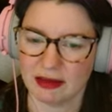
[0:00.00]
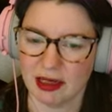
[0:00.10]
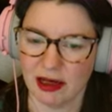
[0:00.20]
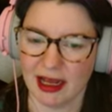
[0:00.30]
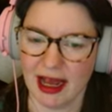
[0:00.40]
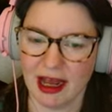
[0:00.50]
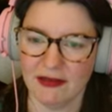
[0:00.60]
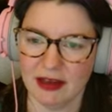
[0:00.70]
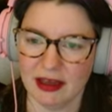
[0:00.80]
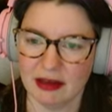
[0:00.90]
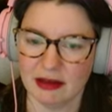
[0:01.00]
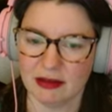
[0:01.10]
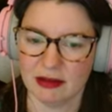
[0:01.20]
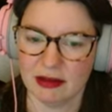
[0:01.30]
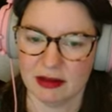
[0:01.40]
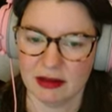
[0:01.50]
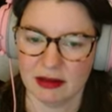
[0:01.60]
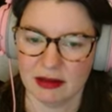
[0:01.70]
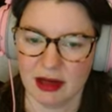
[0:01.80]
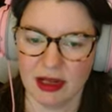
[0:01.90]
you know, like ivy.
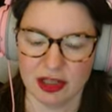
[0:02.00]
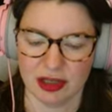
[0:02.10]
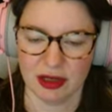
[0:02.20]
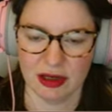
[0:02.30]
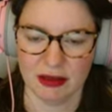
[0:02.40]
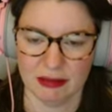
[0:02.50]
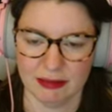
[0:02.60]
I'll show you.